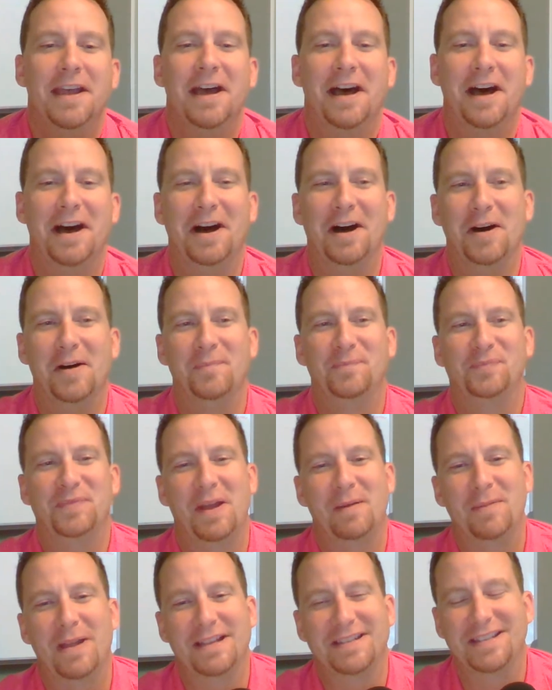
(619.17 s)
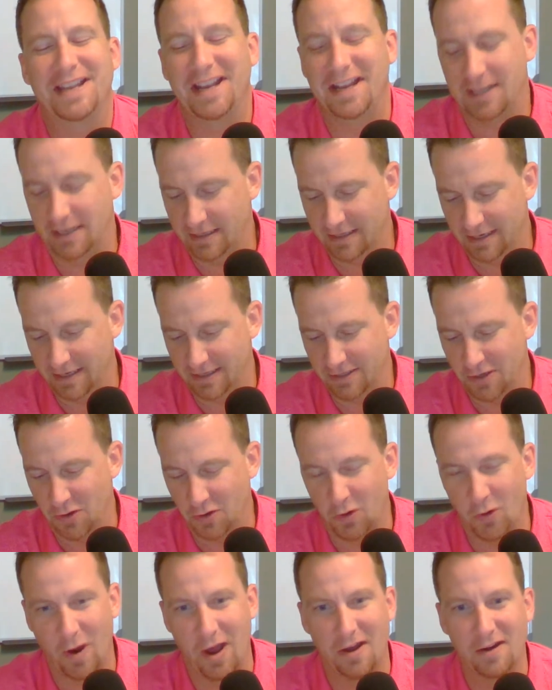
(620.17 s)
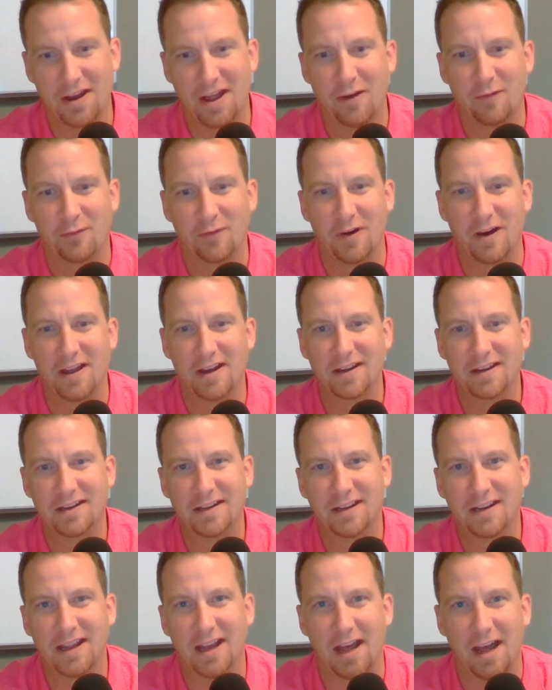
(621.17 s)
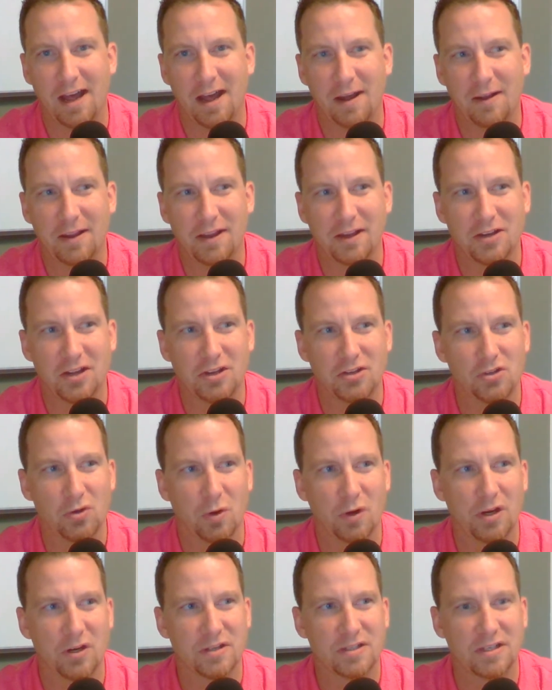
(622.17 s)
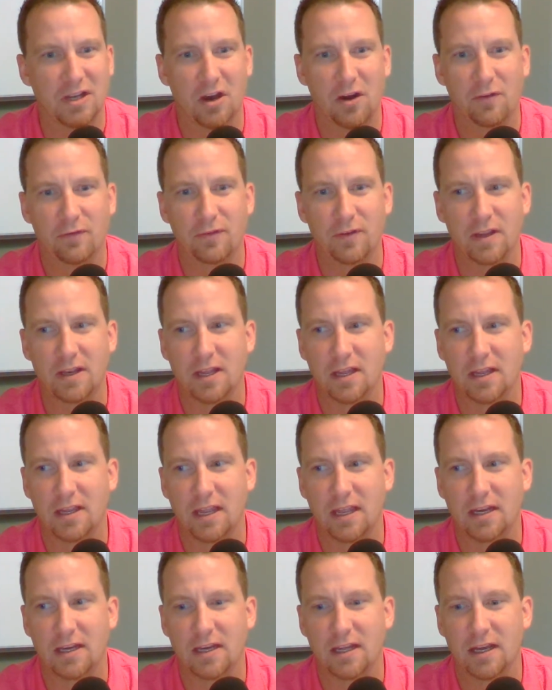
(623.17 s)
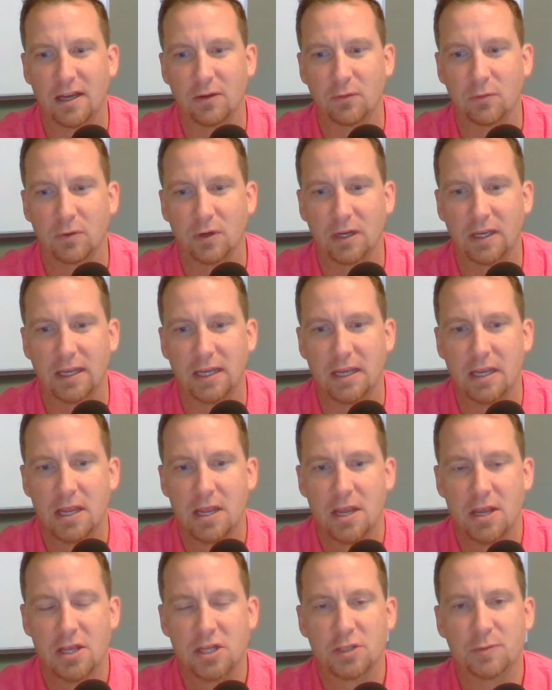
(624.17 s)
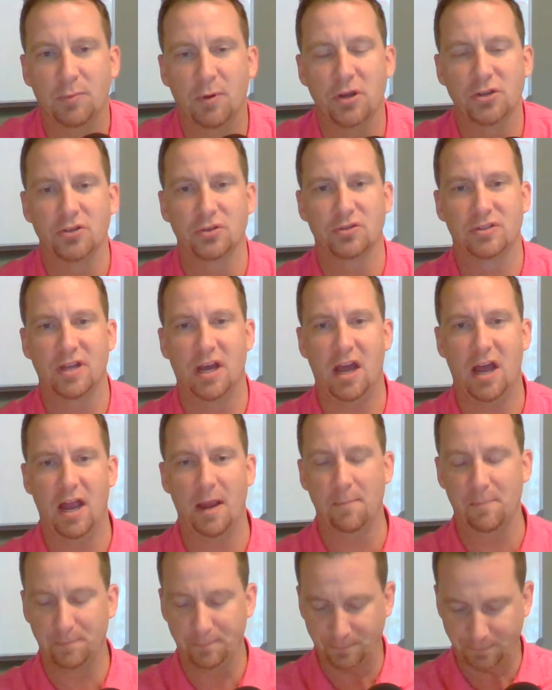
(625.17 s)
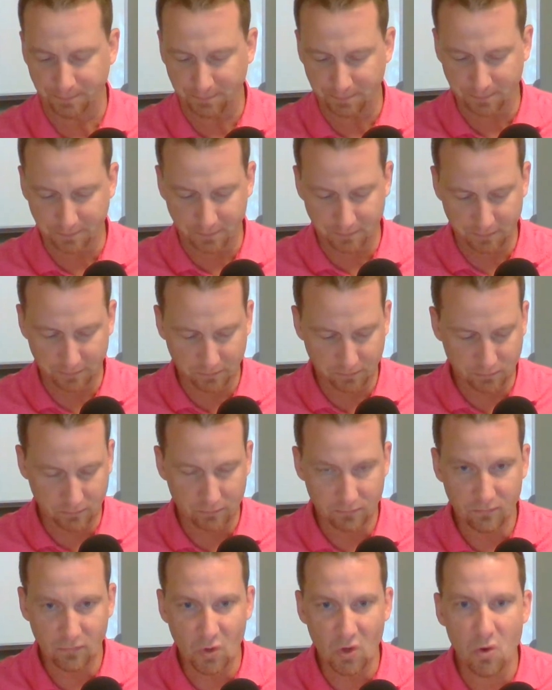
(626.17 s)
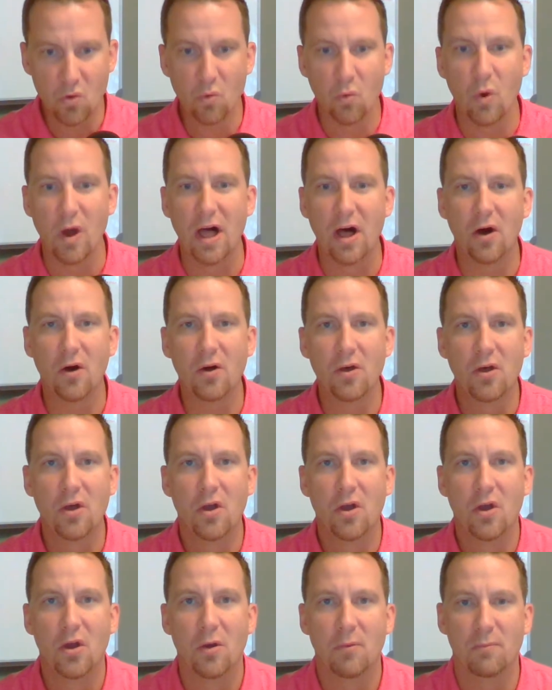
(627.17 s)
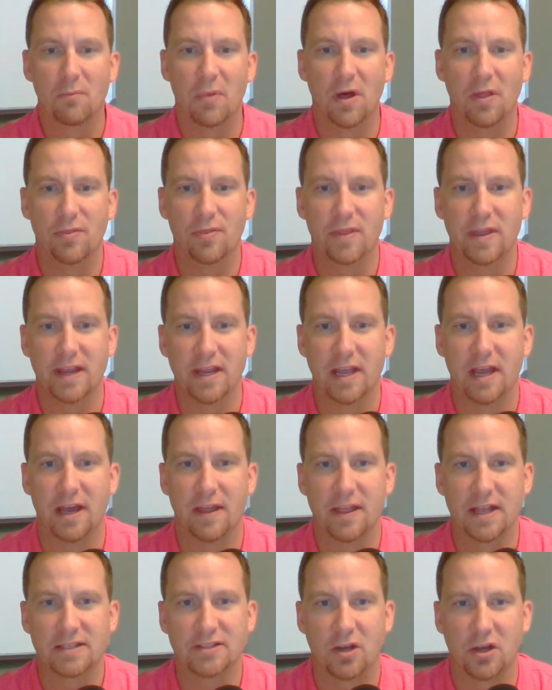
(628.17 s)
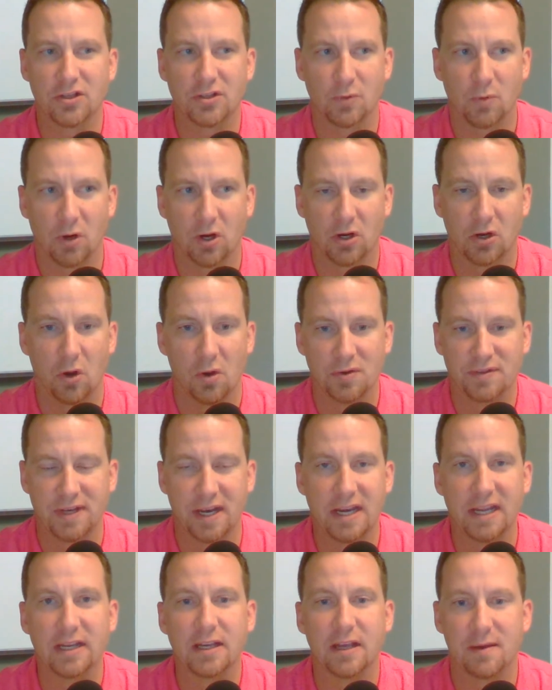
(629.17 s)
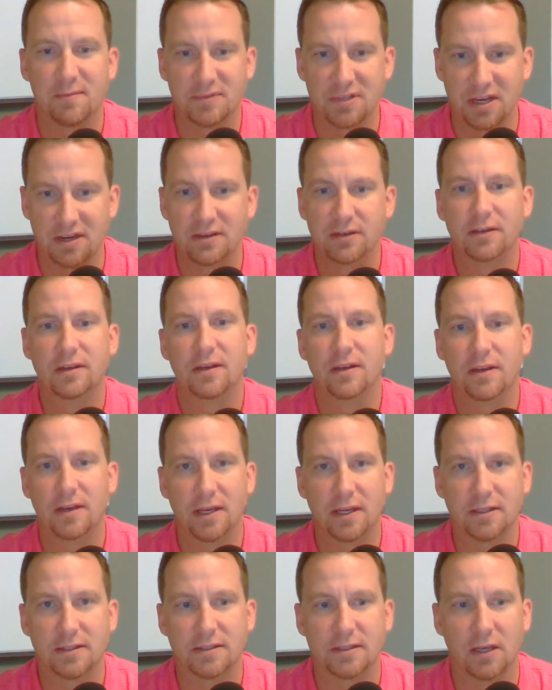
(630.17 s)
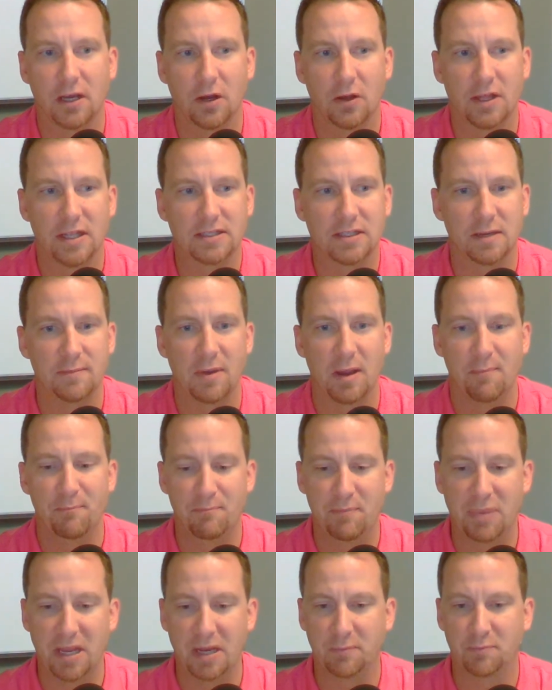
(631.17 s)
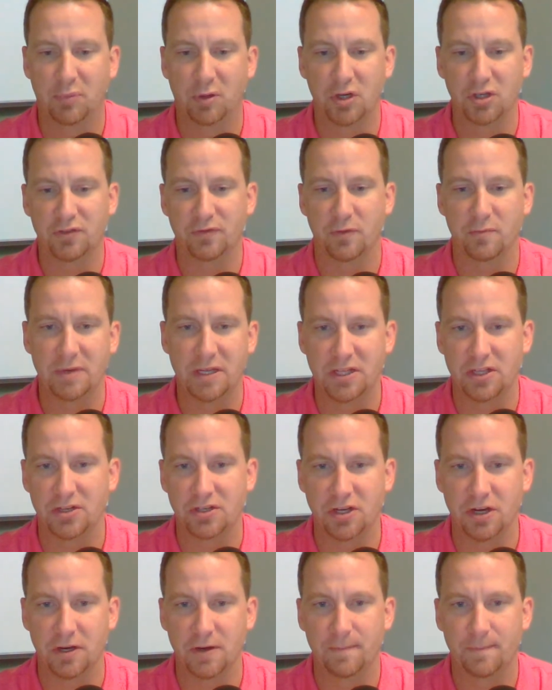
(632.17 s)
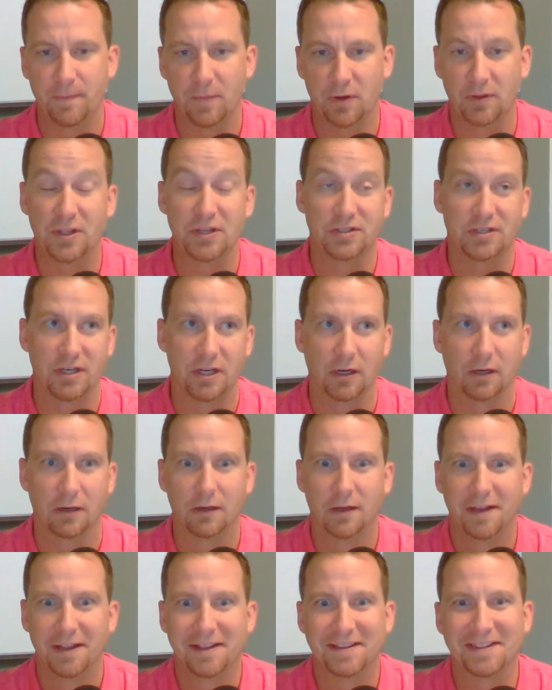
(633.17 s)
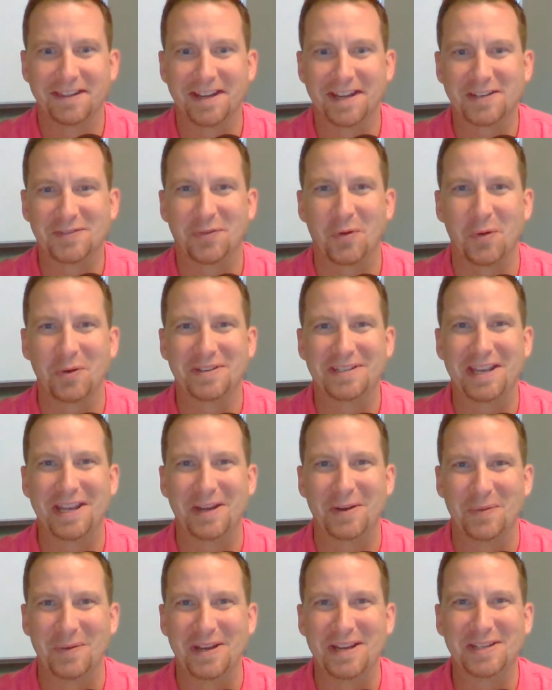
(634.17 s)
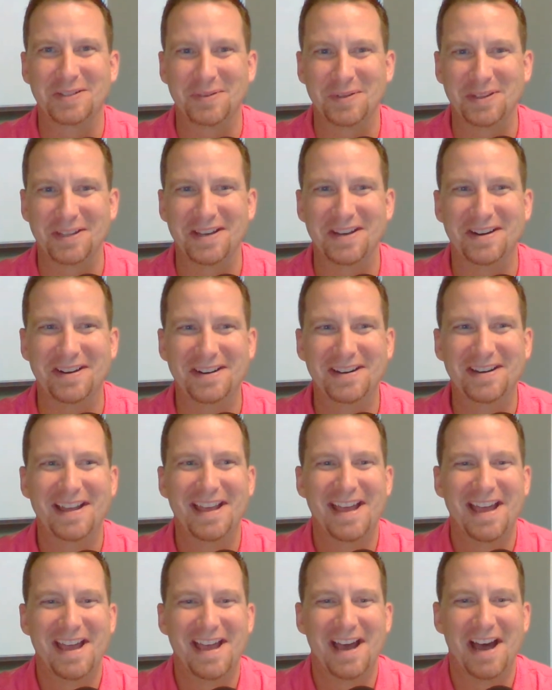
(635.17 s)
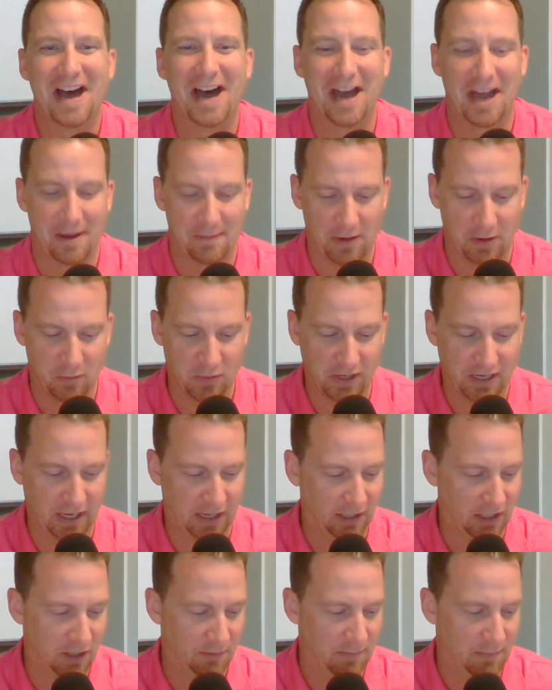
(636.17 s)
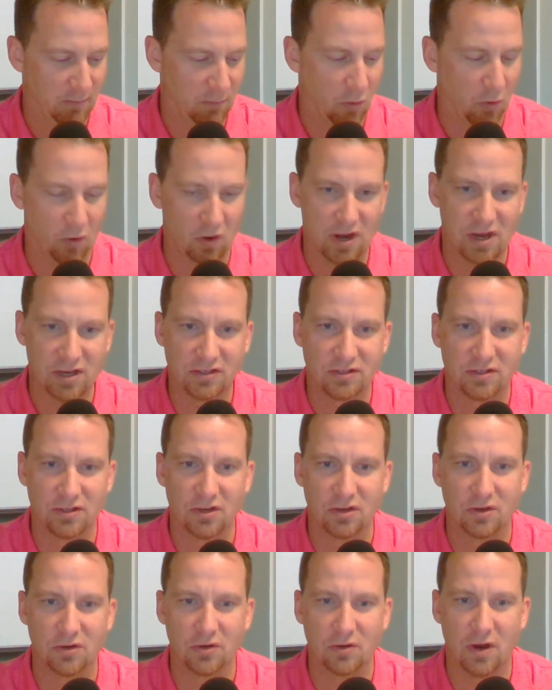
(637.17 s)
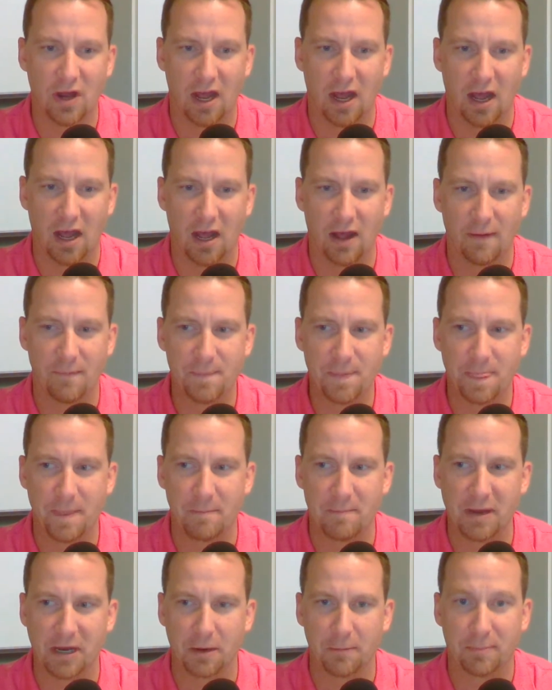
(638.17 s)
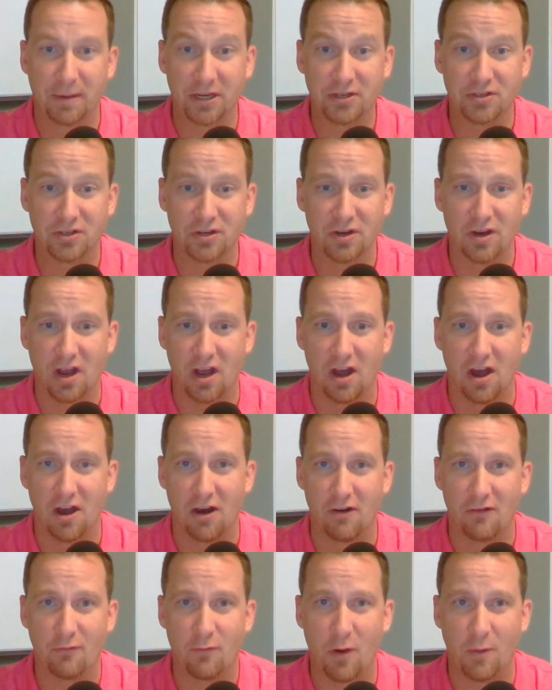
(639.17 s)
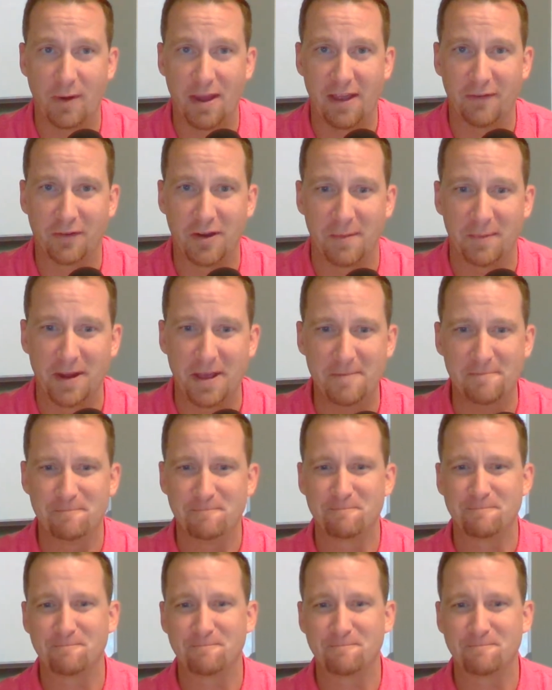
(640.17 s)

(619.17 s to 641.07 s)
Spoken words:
I'm not saying don't go out and have fun and enjoy yourself and really spread your time well, but that's also where goal setting comes in. And so that's going to be a big push for me the next 14 weeks with y'all. And we'll get a little bit more into the bigger picture of what we have coming up.